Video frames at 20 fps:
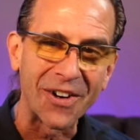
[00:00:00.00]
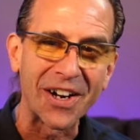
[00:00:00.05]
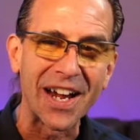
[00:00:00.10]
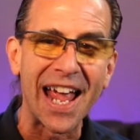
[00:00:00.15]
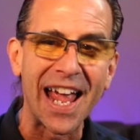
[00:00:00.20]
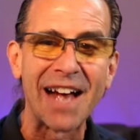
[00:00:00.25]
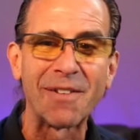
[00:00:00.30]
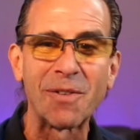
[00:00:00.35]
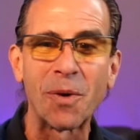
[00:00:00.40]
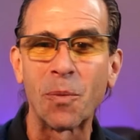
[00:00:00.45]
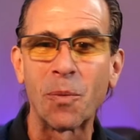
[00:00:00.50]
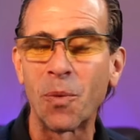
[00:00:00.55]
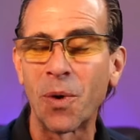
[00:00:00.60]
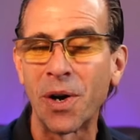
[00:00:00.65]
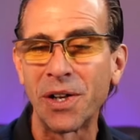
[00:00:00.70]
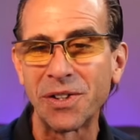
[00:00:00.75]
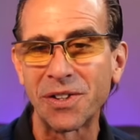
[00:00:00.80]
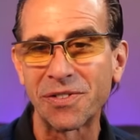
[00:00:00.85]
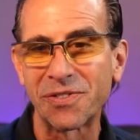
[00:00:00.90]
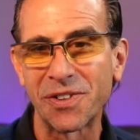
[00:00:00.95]
Okay, have a
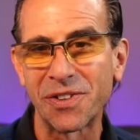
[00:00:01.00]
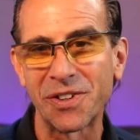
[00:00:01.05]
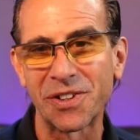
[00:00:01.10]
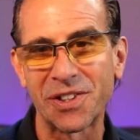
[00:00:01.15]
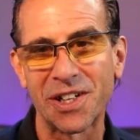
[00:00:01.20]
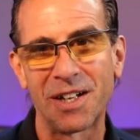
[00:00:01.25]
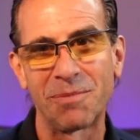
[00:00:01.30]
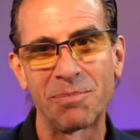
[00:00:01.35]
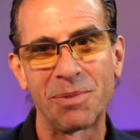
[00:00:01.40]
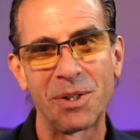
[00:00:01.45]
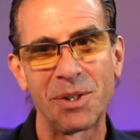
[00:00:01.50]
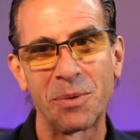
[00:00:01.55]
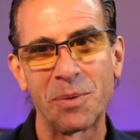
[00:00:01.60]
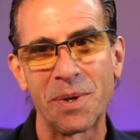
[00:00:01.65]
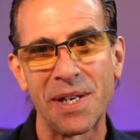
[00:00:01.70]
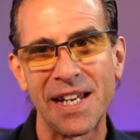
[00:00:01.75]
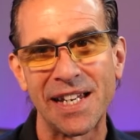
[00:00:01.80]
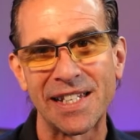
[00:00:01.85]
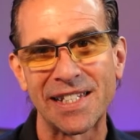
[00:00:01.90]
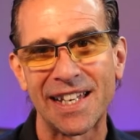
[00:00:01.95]
wonderful couple of
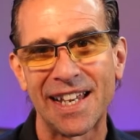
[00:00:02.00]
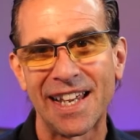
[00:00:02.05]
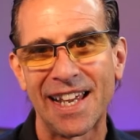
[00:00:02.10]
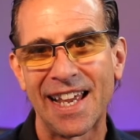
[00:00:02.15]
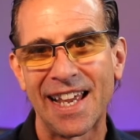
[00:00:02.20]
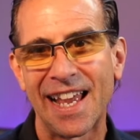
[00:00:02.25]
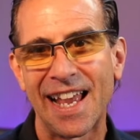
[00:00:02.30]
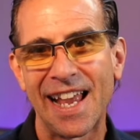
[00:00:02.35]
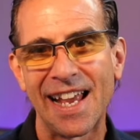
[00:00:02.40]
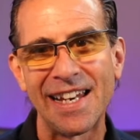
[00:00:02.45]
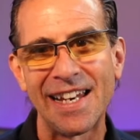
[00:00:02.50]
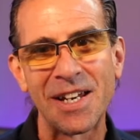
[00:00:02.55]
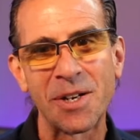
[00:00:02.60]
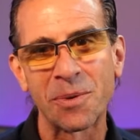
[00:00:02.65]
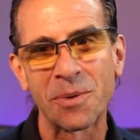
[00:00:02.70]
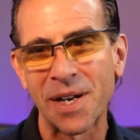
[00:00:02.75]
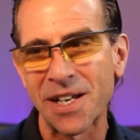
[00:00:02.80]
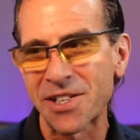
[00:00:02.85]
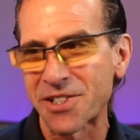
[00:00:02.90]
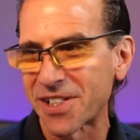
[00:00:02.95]
weeks. Any
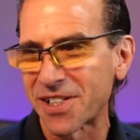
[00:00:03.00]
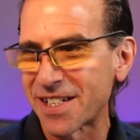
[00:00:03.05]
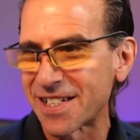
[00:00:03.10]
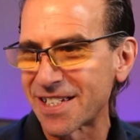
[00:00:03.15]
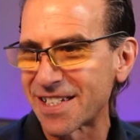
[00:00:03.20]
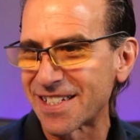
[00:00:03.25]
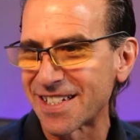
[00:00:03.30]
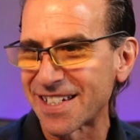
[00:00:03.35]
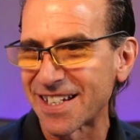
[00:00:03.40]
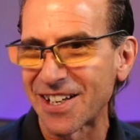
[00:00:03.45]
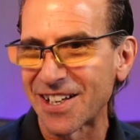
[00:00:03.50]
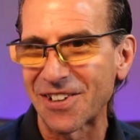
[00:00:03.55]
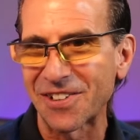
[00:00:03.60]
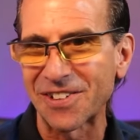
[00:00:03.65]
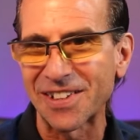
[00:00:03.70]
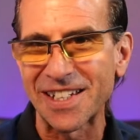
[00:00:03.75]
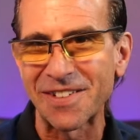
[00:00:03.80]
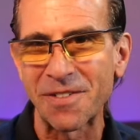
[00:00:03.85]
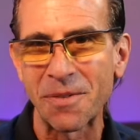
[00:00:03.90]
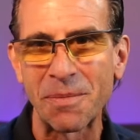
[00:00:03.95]
questions,
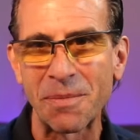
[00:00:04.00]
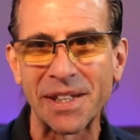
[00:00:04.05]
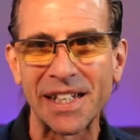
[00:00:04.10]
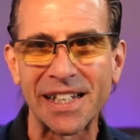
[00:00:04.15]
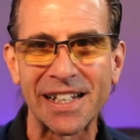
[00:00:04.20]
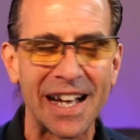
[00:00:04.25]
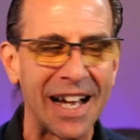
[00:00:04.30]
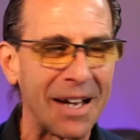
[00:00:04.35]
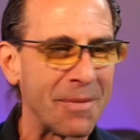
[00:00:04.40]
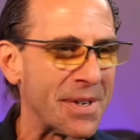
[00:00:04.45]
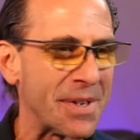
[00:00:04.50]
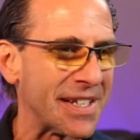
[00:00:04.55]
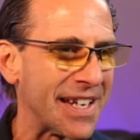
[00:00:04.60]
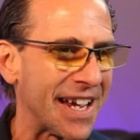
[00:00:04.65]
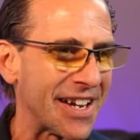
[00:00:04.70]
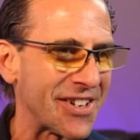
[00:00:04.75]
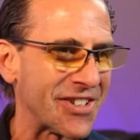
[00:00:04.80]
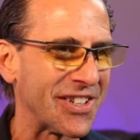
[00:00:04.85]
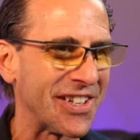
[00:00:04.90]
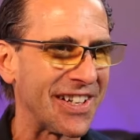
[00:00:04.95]
leave them in the comment
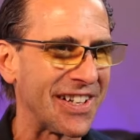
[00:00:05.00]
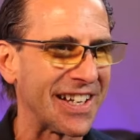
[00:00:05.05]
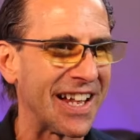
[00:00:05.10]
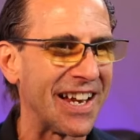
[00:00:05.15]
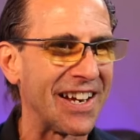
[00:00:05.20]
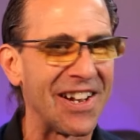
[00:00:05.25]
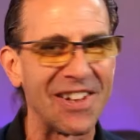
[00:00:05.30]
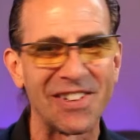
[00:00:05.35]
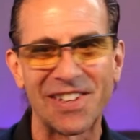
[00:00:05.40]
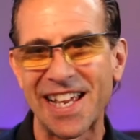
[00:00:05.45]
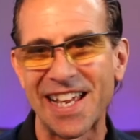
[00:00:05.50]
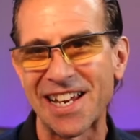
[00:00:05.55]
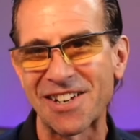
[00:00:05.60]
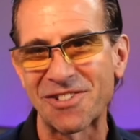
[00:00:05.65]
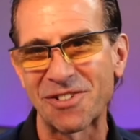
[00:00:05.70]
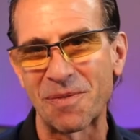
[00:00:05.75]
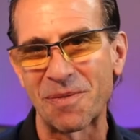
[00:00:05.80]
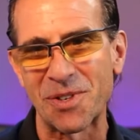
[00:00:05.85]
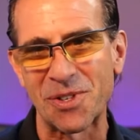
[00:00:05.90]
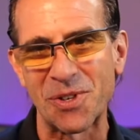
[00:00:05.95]
section. I'll
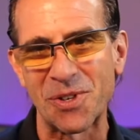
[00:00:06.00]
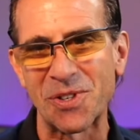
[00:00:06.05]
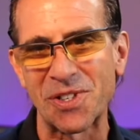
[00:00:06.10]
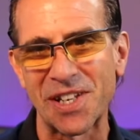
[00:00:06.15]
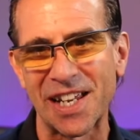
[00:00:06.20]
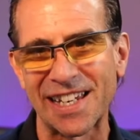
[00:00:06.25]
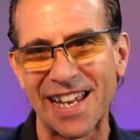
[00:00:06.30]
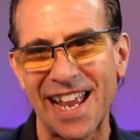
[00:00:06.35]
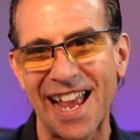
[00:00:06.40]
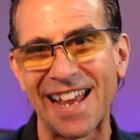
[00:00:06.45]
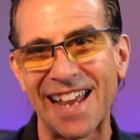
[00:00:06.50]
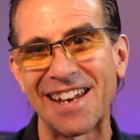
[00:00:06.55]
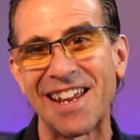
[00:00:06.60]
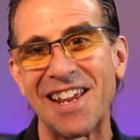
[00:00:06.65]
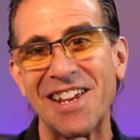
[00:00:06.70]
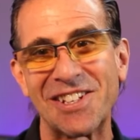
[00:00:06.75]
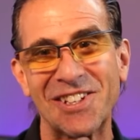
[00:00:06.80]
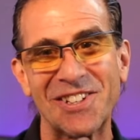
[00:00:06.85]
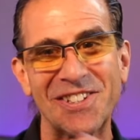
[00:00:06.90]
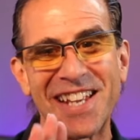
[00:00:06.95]
answer them as soon as I can.
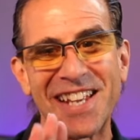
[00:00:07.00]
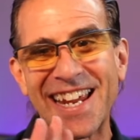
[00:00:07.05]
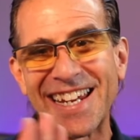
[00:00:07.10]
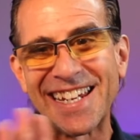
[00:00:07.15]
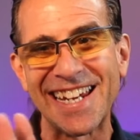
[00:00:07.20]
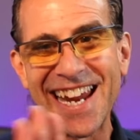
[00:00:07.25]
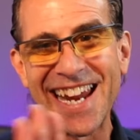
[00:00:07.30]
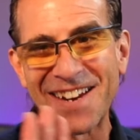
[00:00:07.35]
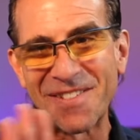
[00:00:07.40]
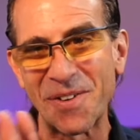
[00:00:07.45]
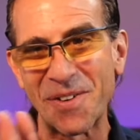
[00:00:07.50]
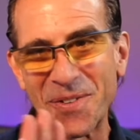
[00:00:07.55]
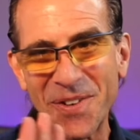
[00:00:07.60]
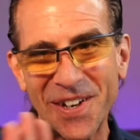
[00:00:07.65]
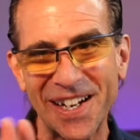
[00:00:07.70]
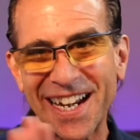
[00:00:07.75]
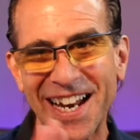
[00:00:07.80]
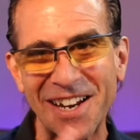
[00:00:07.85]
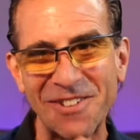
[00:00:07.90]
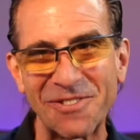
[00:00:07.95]
So take care,
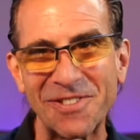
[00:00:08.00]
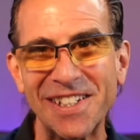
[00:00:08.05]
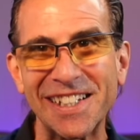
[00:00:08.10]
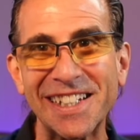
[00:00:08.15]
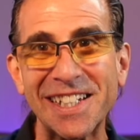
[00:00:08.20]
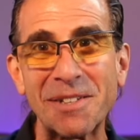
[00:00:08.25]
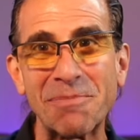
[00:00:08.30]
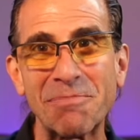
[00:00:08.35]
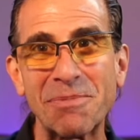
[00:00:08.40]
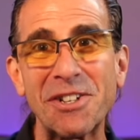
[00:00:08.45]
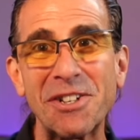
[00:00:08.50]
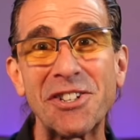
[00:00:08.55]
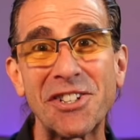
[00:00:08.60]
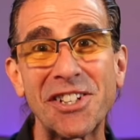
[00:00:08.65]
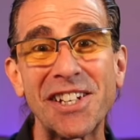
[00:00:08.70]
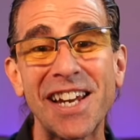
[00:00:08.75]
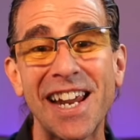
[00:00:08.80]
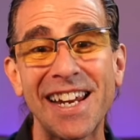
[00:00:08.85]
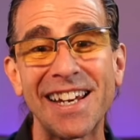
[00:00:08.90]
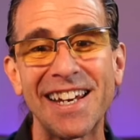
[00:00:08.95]
everyone, and I really
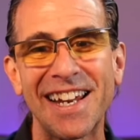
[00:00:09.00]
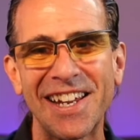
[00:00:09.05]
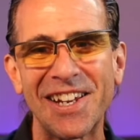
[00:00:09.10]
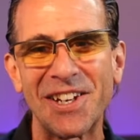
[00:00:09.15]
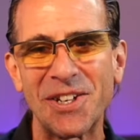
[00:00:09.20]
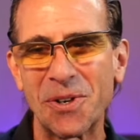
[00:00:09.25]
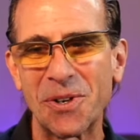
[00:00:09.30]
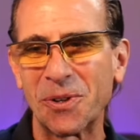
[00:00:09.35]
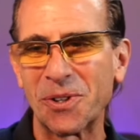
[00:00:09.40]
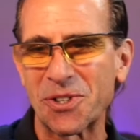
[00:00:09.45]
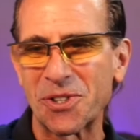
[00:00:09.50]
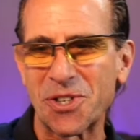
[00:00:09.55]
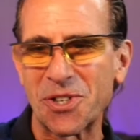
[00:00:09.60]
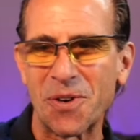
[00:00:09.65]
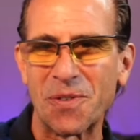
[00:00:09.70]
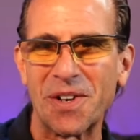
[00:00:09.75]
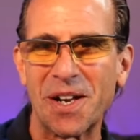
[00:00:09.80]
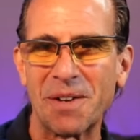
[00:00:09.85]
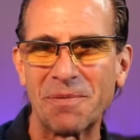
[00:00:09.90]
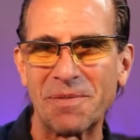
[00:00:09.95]
appreciate you all
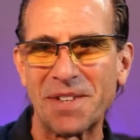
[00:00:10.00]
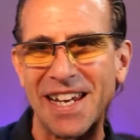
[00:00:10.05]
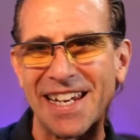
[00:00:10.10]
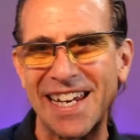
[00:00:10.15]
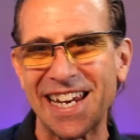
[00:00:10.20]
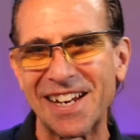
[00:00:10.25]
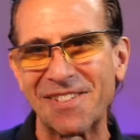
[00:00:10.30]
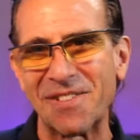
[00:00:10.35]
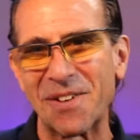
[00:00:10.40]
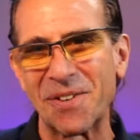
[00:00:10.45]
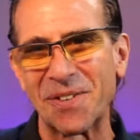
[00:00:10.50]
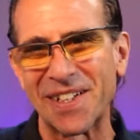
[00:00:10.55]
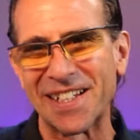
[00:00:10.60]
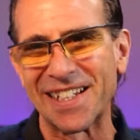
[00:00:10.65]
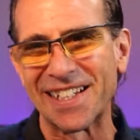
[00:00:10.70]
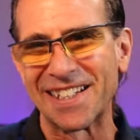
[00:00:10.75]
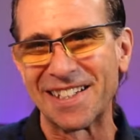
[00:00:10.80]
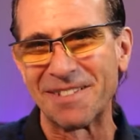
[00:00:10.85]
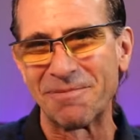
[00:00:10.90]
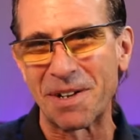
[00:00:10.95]
showing up. Take care, everyone.
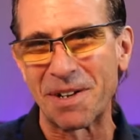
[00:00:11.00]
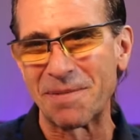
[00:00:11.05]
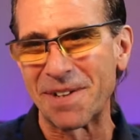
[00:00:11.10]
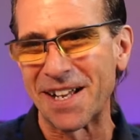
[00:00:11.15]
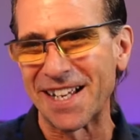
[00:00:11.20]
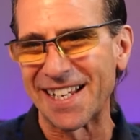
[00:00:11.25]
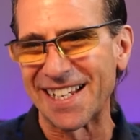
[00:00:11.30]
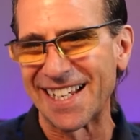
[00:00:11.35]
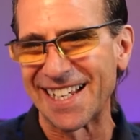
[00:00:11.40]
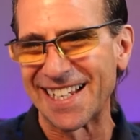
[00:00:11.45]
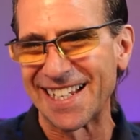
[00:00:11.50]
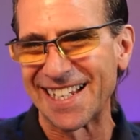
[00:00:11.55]
Bye bye.